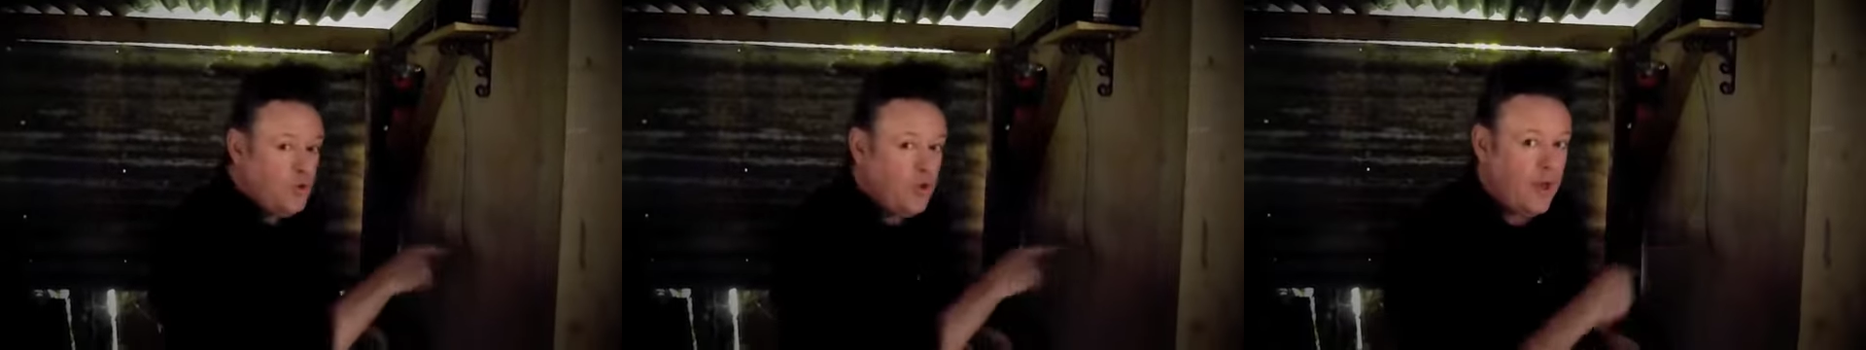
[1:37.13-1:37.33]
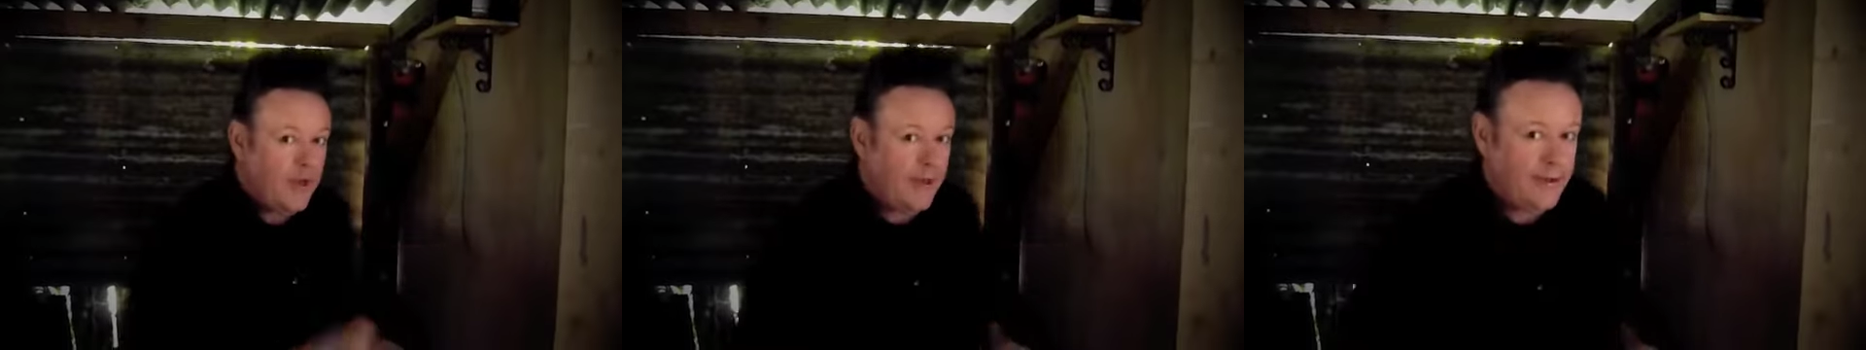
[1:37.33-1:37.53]

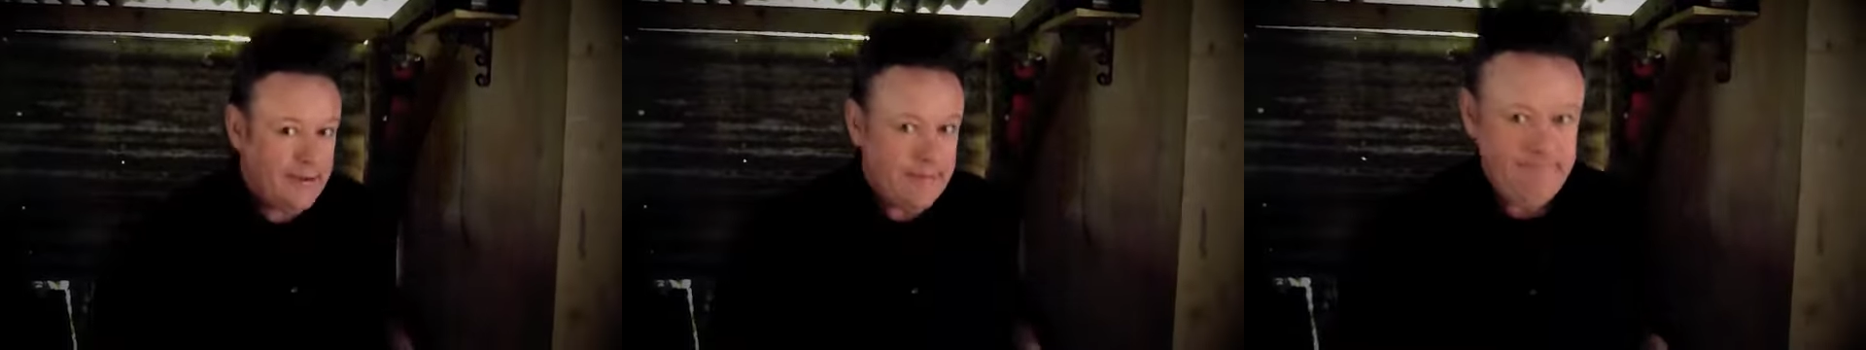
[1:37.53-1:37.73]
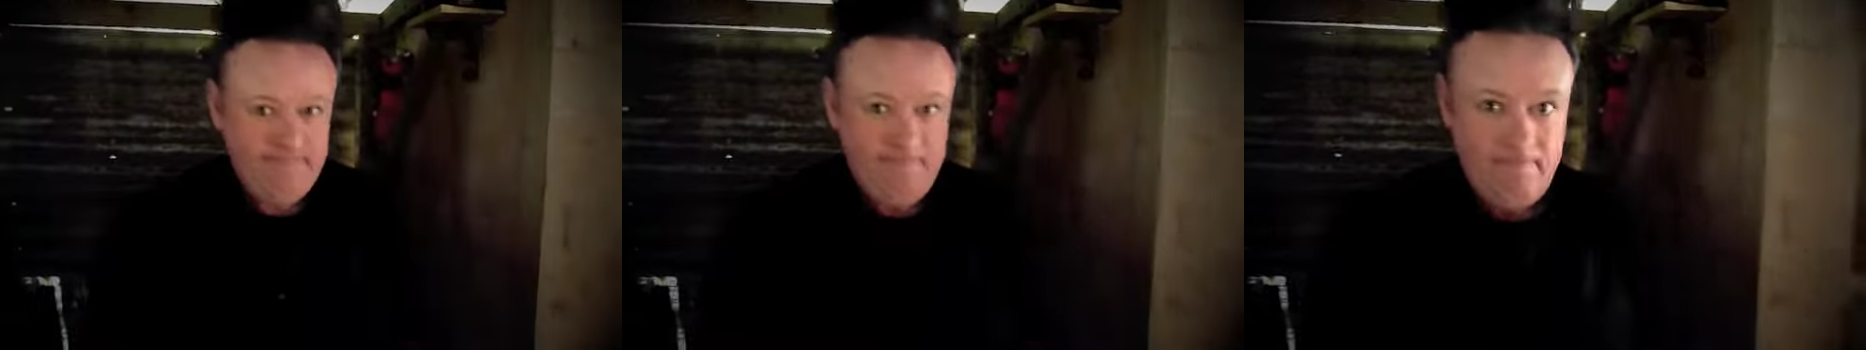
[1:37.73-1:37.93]
there
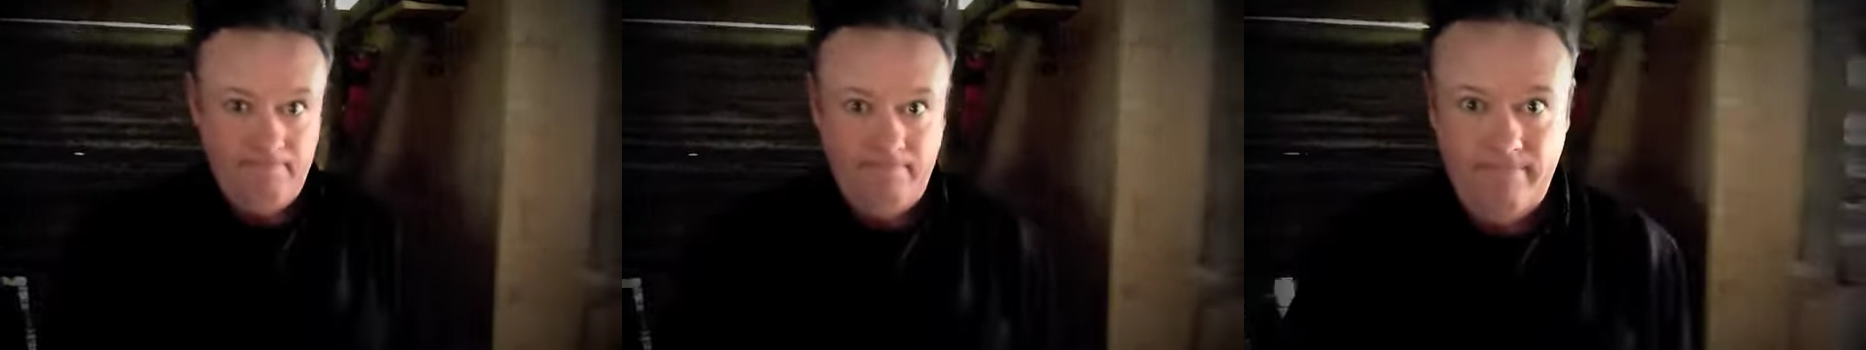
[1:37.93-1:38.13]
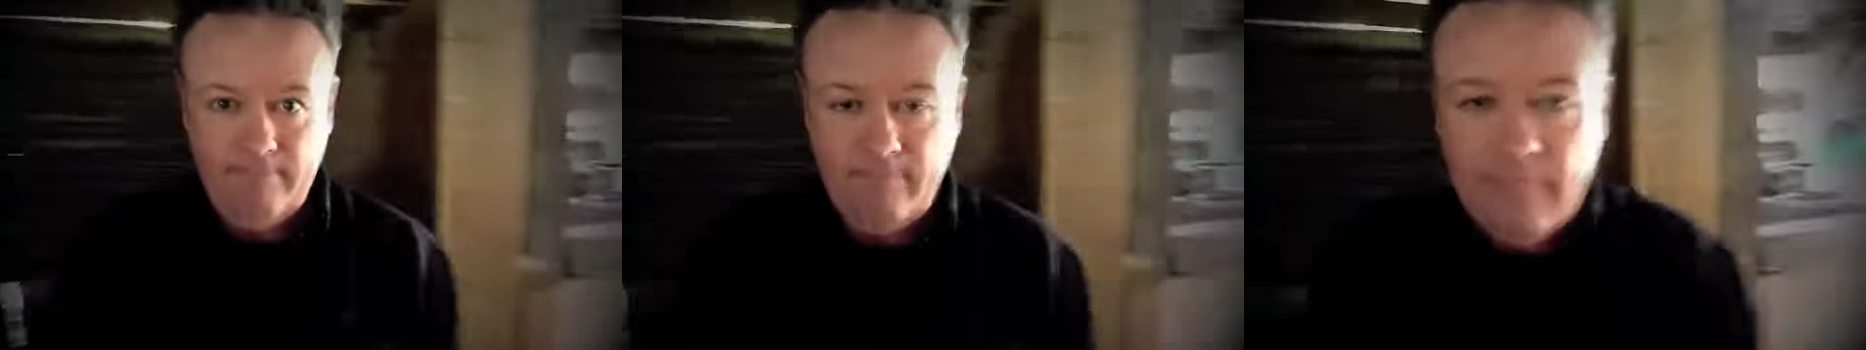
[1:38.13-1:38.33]

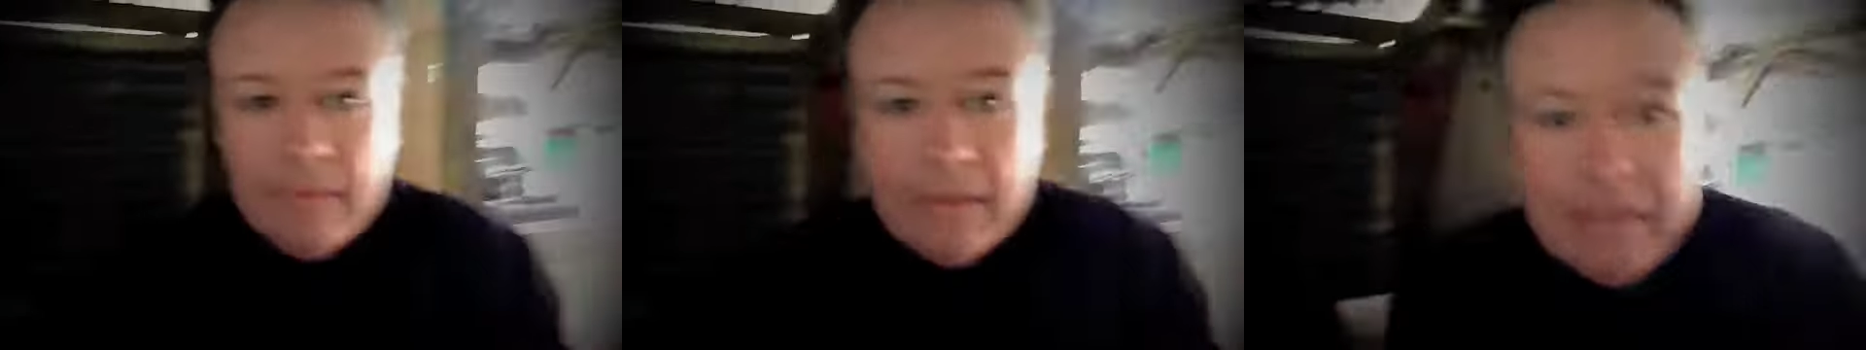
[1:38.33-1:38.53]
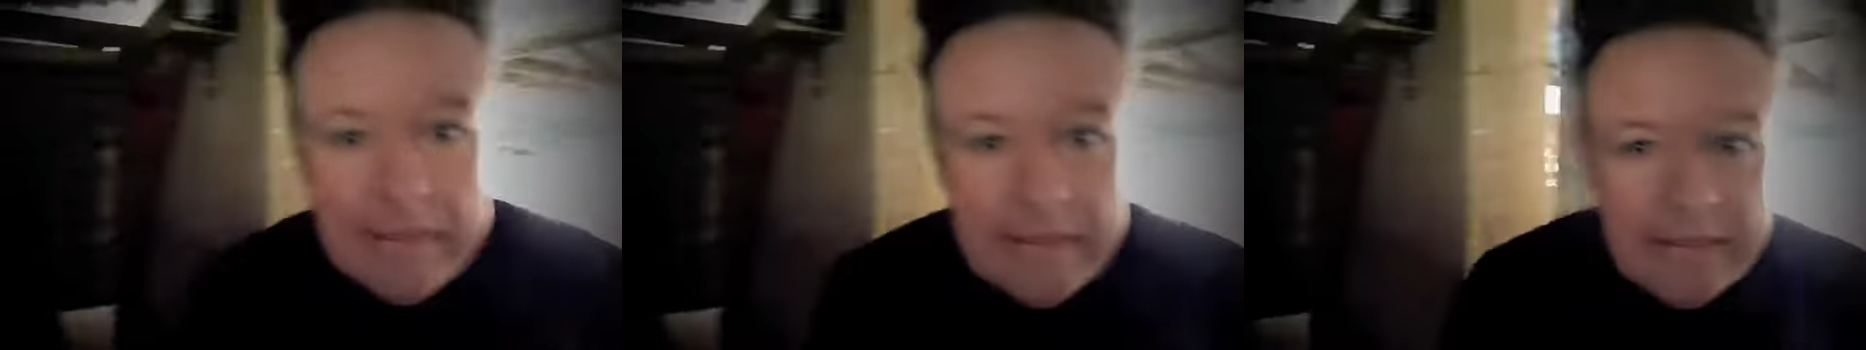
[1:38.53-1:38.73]

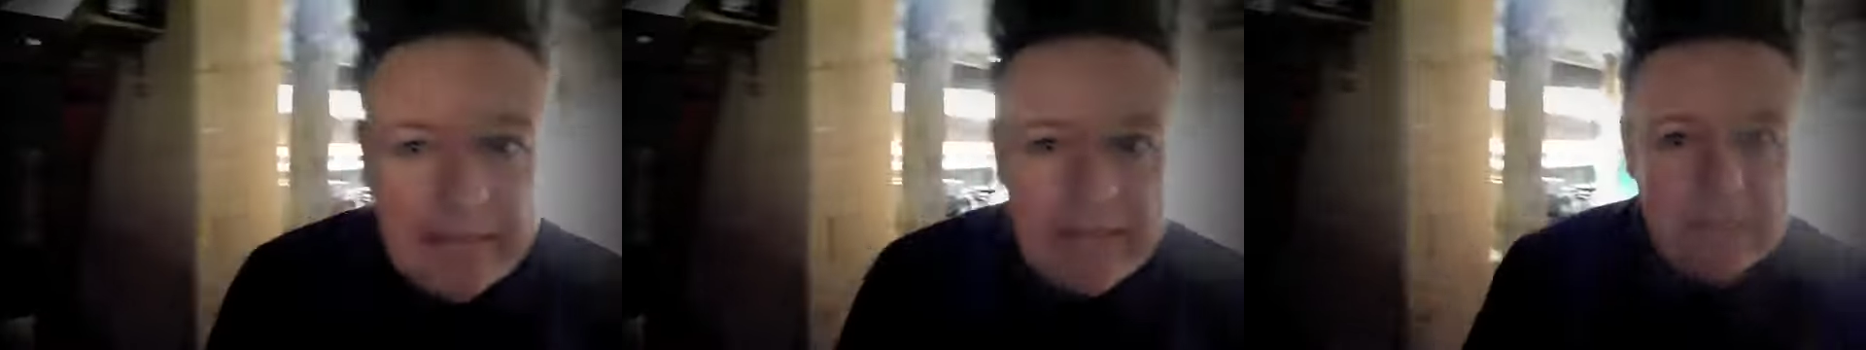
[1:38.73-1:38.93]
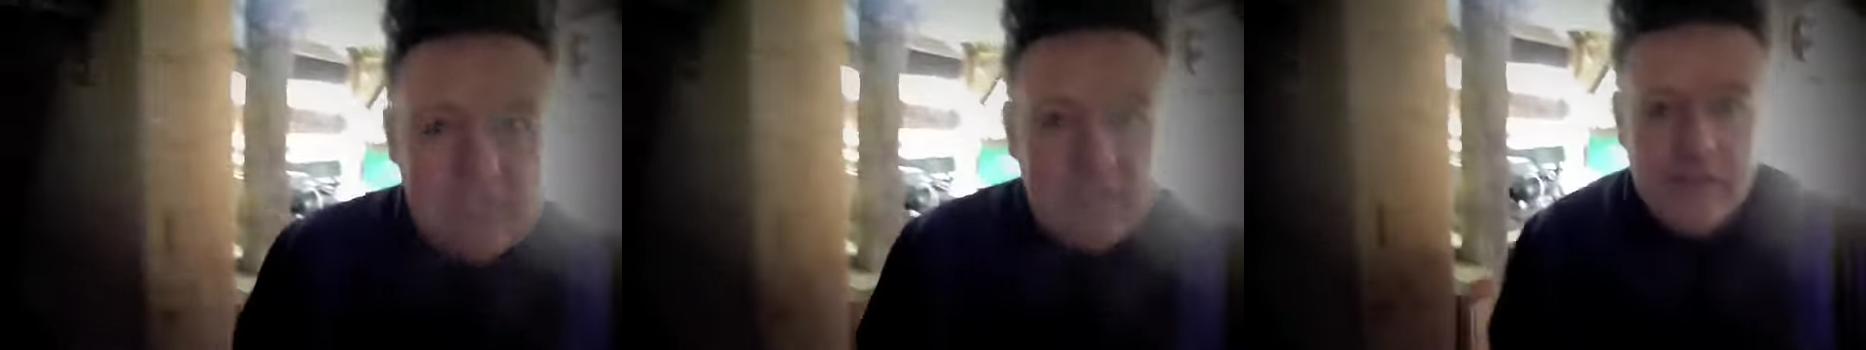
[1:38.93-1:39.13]

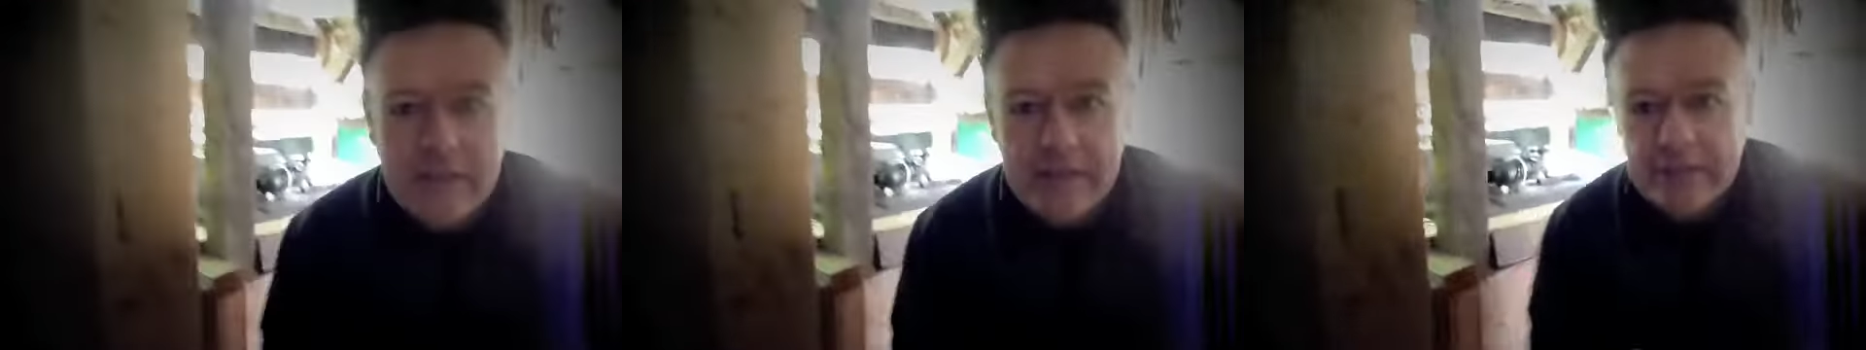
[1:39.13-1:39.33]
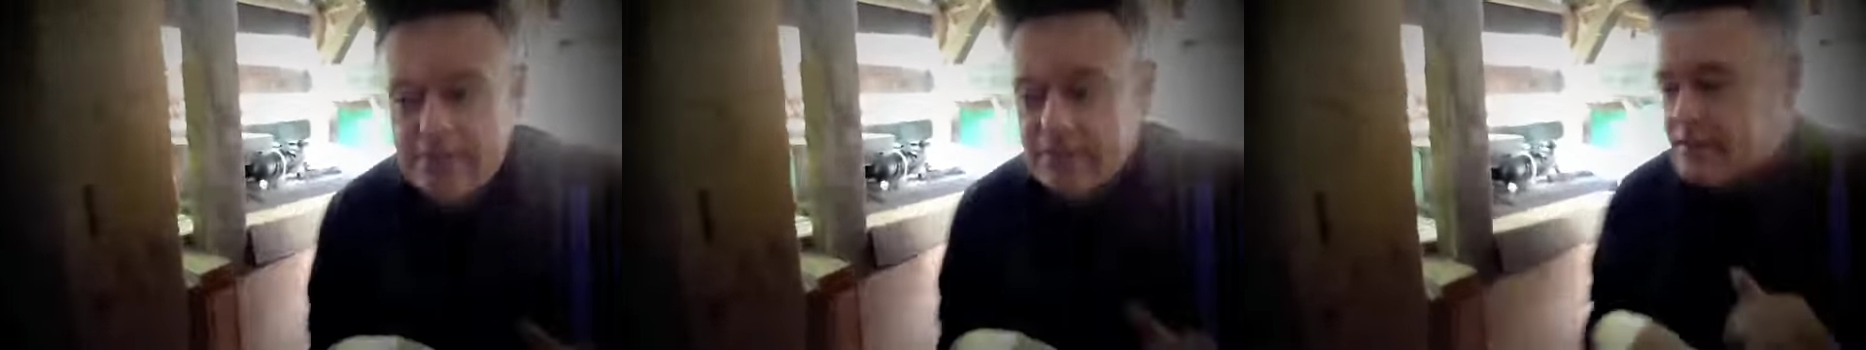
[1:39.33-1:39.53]
into
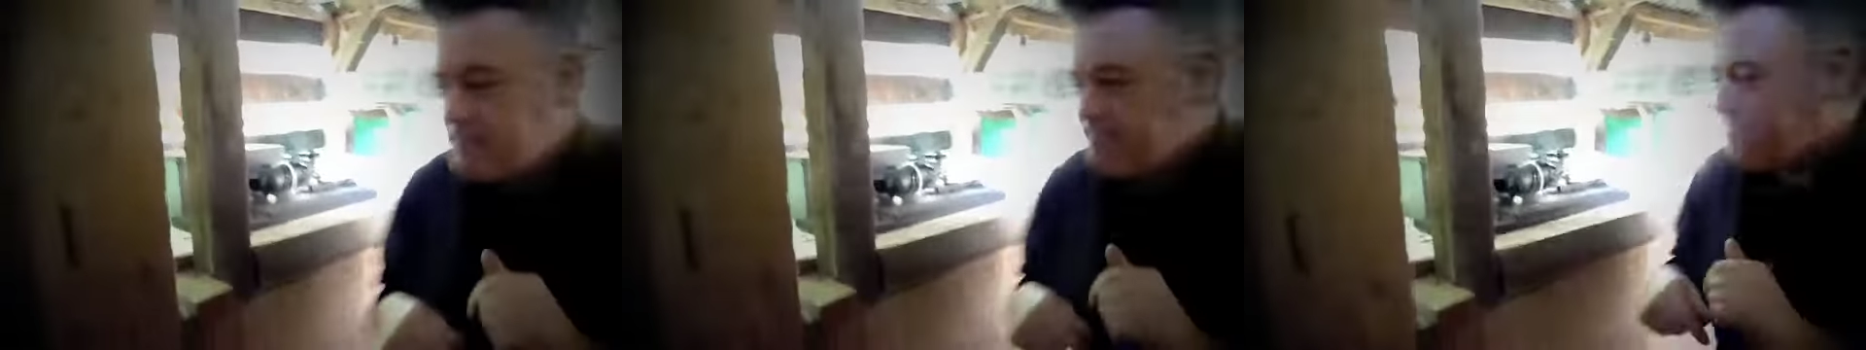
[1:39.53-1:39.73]
this.